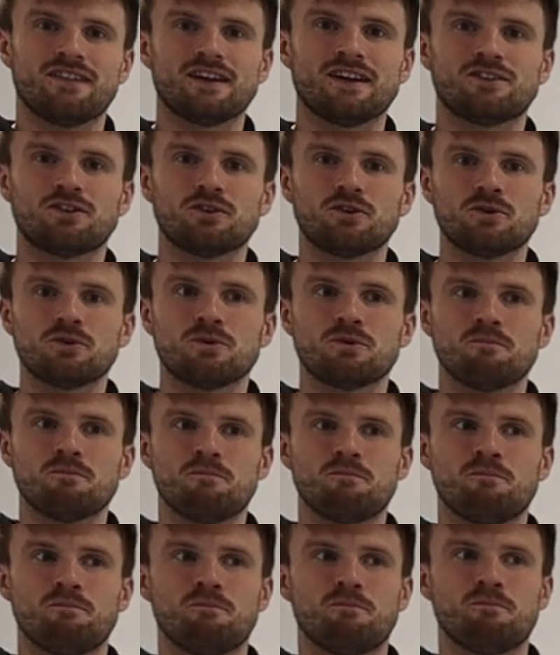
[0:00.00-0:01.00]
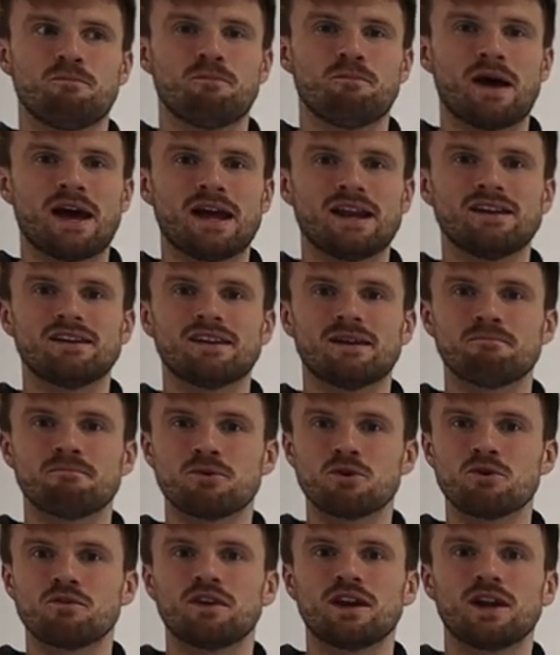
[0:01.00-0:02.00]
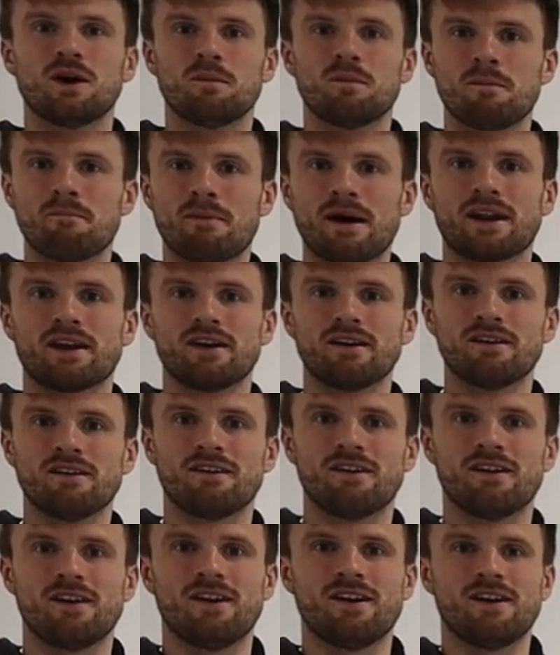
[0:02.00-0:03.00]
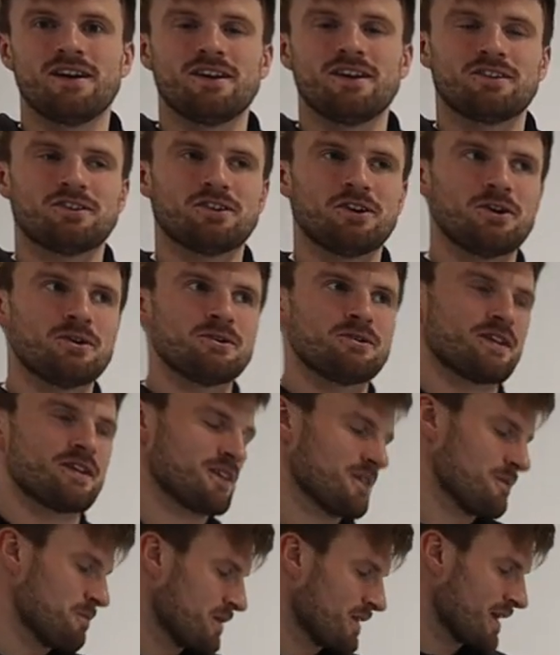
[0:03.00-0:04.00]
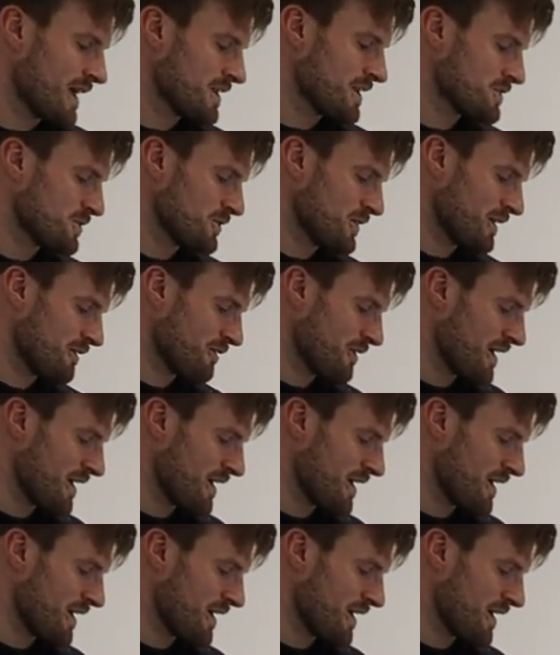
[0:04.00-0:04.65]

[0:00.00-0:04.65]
they do bend and move a little bit better so there's a potential that,